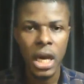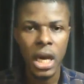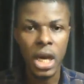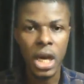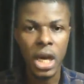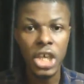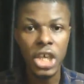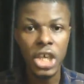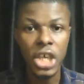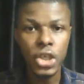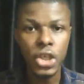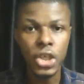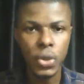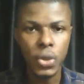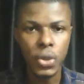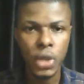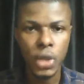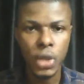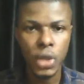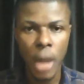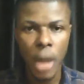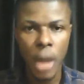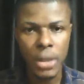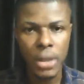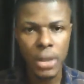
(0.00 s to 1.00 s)

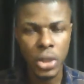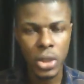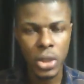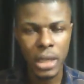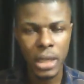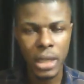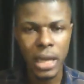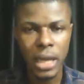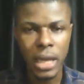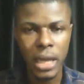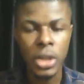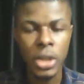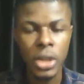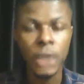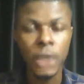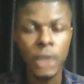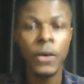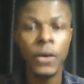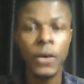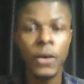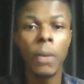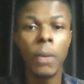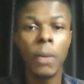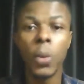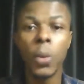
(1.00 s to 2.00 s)
issues coming together to
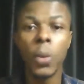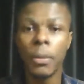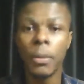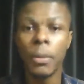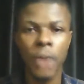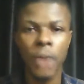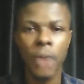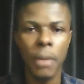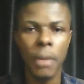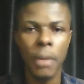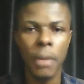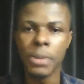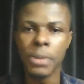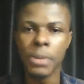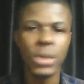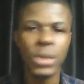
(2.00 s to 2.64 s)
form one problem.